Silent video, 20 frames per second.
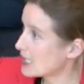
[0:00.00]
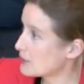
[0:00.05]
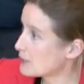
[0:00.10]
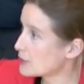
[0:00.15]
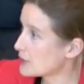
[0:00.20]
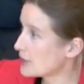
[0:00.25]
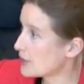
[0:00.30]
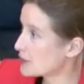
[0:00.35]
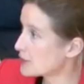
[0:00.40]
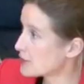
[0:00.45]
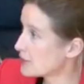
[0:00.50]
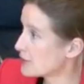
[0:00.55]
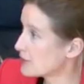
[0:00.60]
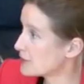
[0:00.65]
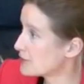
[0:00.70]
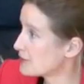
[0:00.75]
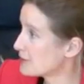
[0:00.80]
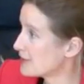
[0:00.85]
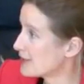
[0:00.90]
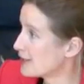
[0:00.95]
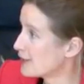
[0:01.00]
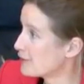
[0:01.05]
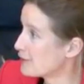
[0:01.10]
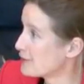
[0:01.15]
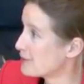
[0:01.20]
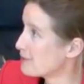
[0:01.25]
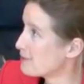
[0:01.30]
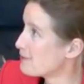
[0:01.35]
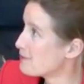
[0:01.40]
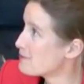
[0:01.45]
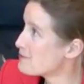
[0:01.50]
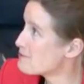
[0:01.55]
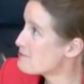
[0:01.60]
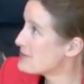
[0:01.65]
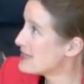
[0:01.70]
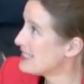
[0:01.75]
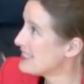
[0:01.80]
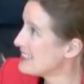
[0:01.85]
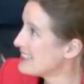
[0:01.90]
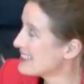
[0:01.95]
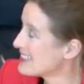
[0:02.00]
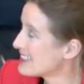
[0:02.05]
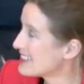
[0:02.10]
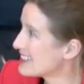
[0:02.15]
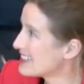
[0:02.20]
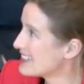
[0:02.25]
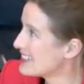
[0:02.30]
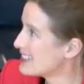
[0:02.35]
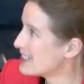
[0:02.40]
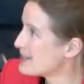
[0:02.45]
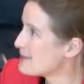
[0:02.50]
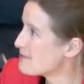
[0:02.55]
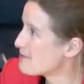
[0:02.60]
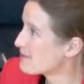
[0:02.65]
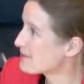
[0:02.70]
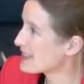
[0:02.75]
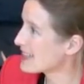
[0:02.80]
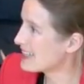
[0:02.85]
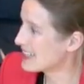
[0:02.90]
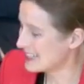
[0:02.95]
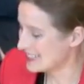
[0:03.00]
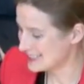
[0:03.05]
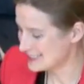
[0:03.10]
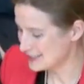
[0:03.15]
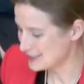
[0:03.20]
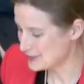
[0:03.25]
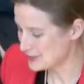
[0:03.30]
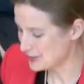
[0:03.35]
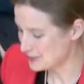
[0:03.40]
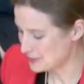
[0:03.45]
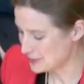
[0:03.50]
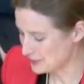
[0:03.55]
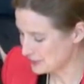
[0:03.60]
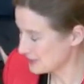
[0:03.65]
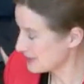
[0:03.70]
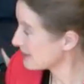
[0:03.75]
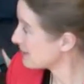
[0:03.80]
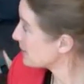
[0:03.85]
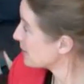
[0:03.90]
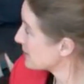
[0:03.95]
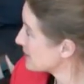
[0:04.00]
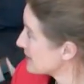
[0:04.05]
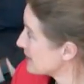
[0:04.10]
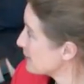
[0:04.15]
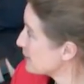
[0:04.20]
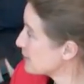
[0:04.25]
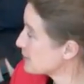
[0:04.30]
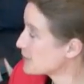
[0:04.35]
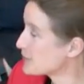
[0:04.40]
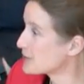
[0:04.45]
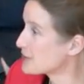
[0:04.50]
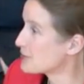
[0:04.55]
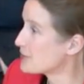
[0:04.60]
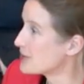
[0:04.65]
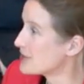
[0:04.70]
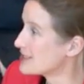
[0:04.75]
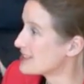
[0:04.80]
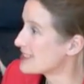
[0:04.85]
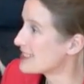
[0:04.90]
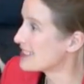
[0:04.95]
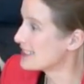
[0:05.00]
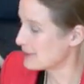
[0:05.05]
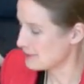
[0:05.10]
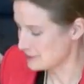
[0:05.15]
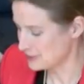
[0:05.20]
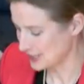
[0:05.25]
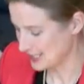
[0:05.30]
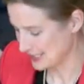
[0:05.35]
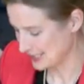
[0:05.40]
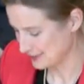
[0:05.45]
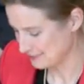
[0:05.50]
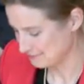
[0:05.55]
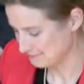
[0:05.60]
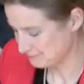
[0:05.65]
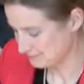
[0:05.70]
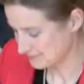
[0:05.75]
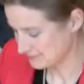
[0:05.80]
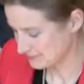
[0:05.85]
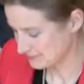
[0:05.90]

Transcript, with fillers: I would now turn to 11b, um, unless the tribunal or David would want a break.